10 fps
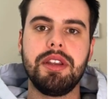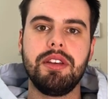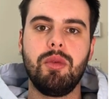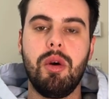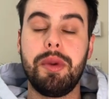
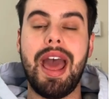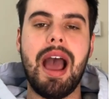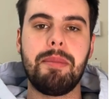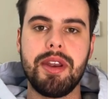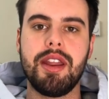would
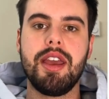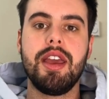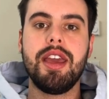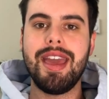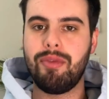happen
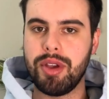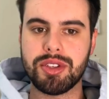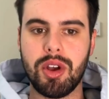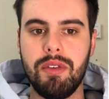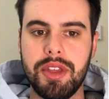if we
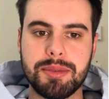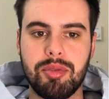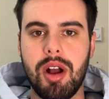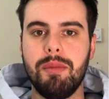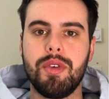solve this
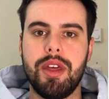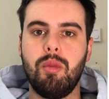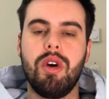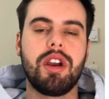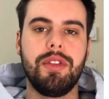problem for them.
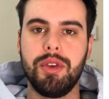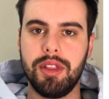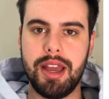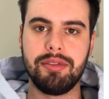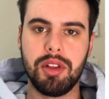What could their
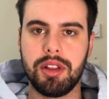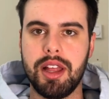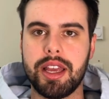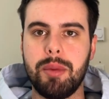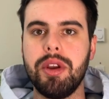life look
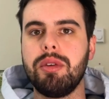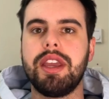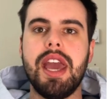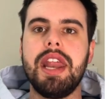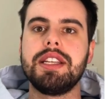like? And we don't
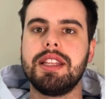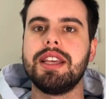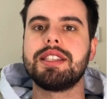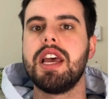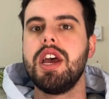get into
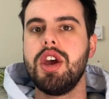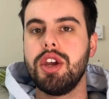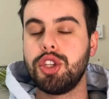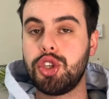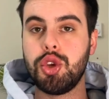this
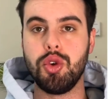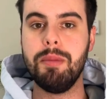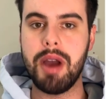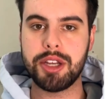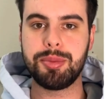too
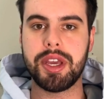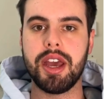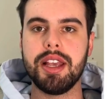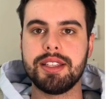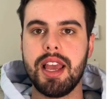much
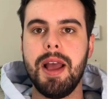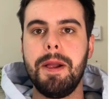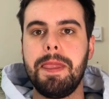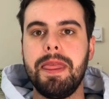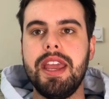because
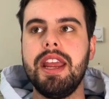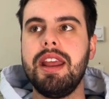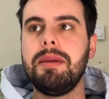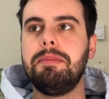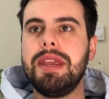in
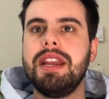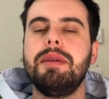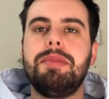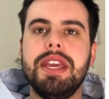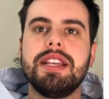a
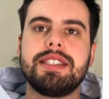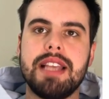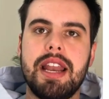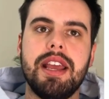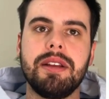B2B
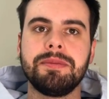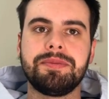setting,